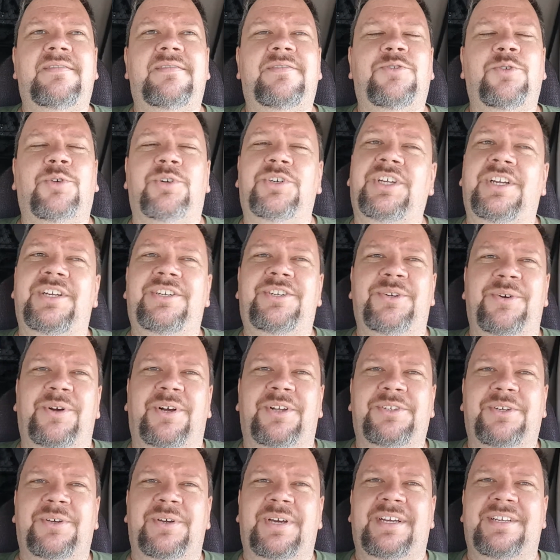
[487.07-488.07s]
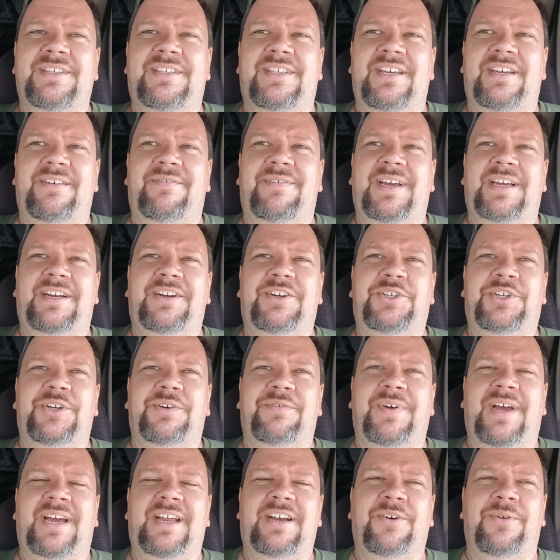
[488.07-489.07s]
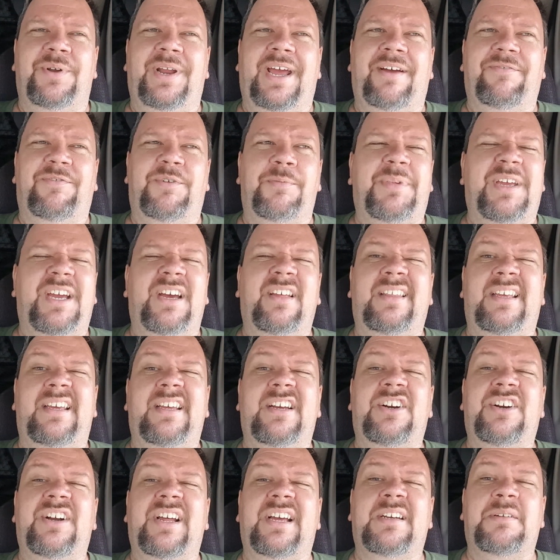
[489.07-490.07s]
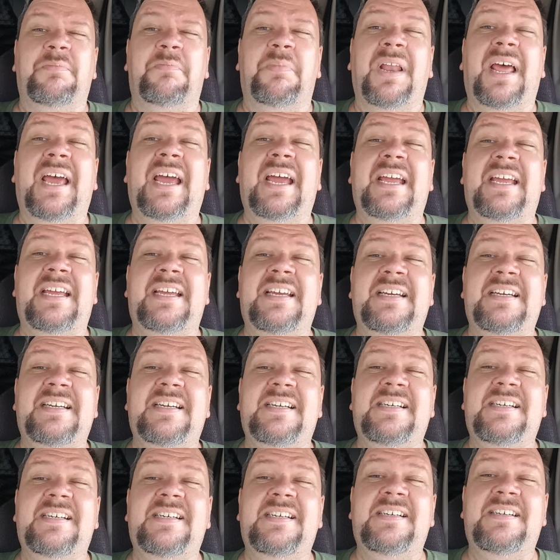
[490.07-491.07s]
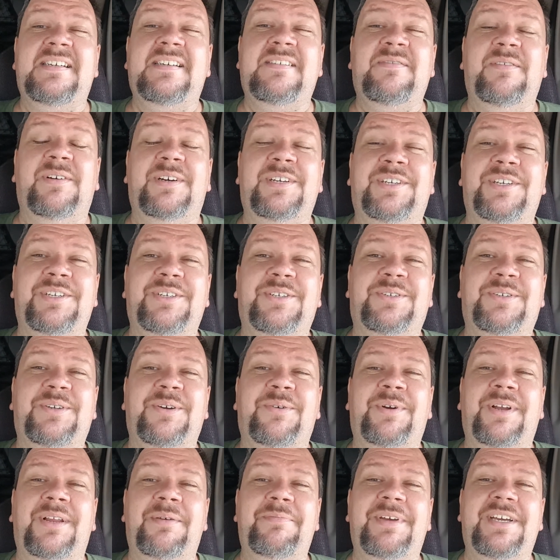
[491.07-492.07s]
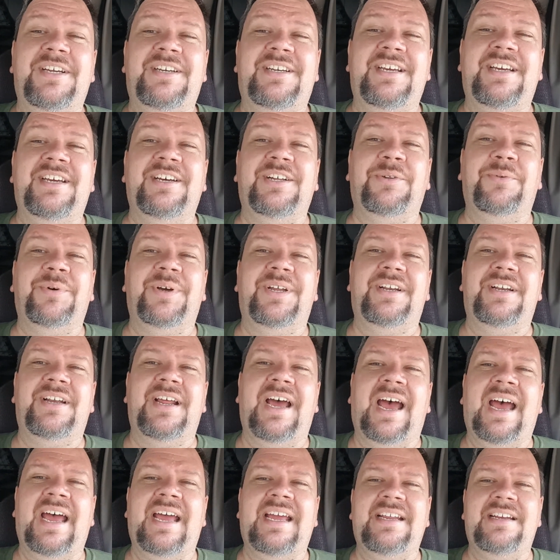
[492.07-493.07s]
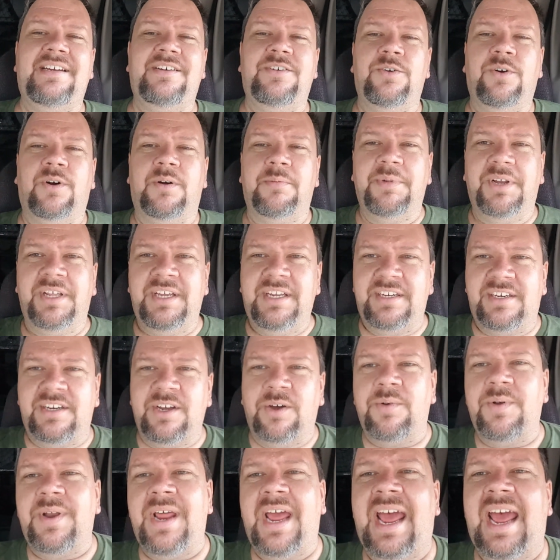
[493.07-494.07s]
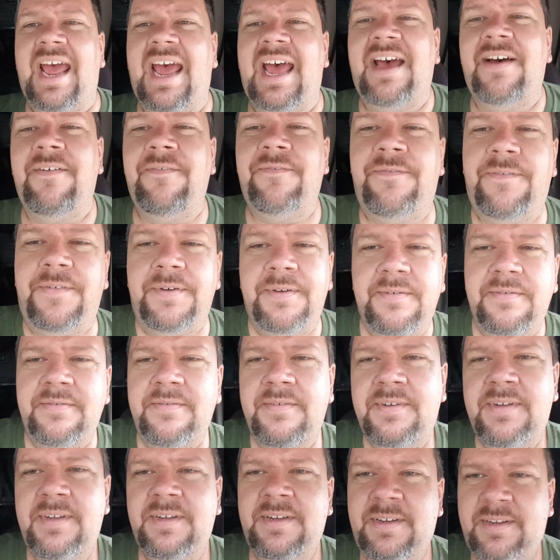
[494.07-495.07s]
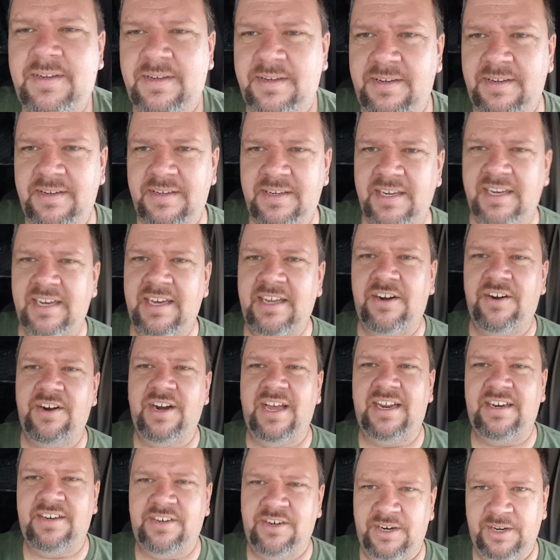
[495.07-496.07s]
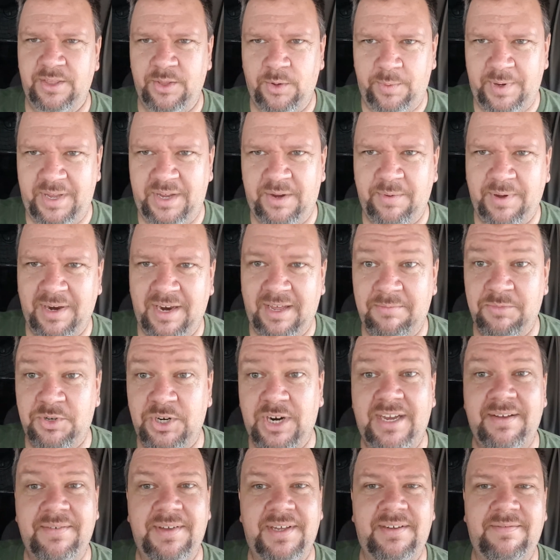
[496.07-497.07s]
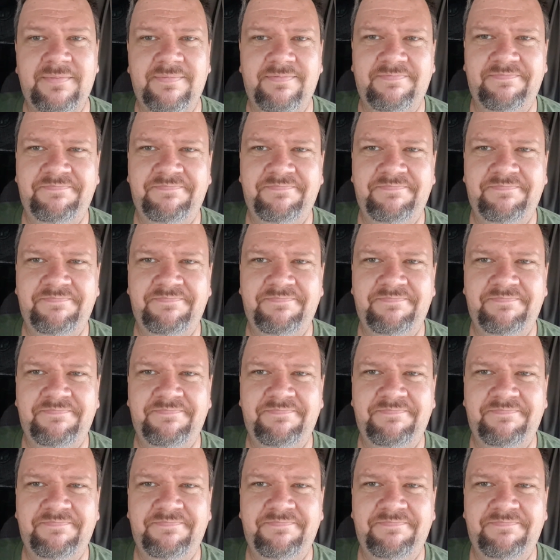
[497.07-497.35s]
Torchlight 2 also has the advantage of I don't have to be on the internet to play, which is a really big deal when I normally don't have internet during the week while I'm driving.